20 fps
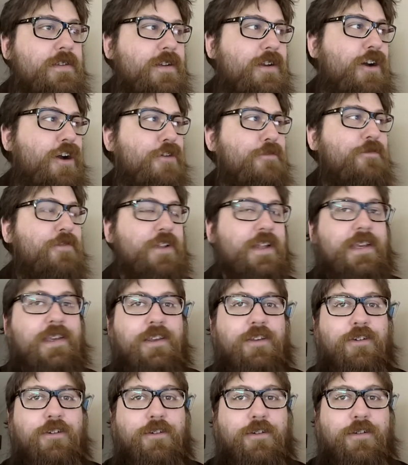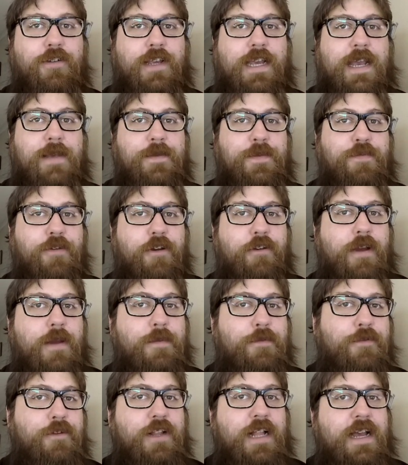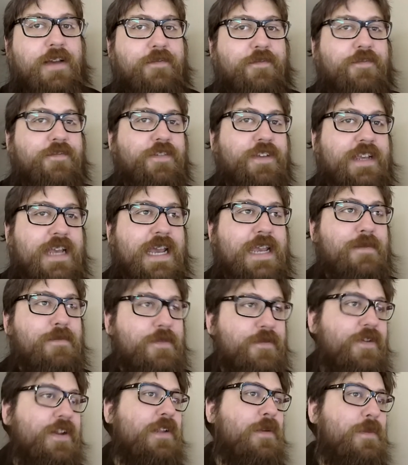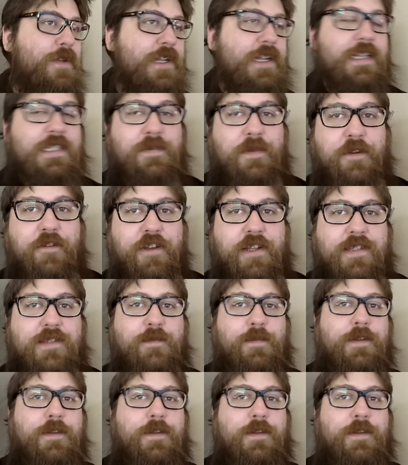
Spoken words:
Hopefully, your games programmer will have game development experience,